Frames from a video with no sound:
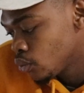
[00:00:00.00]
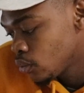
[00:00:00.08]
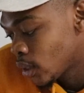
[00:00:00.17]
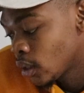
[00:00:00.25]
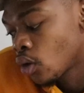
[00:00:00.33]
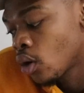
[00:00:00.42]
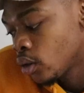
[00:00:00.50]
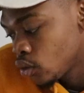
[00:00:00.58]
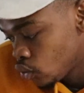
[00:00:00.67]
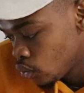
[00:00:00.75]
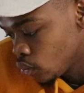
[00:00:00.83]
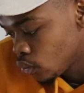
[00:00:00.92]
that
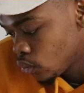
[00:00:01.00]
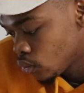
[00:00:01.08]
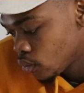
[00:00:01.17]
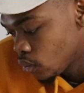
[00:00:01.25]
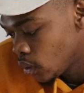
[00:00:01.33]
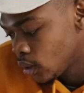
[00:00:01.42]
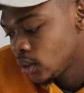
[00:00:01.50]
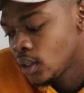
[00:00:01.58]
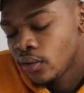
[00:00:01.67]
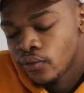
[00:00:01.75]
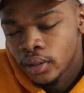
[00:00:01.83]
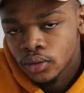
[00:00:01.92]
got you this
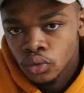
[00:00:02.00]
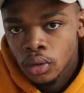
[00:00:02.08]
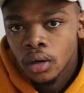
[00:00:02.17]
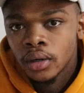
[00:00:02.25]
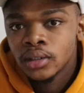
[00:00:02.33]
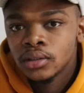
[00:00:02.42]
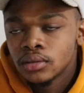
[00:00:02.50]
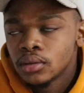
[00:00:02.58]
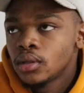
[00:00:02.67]
heavily into cars?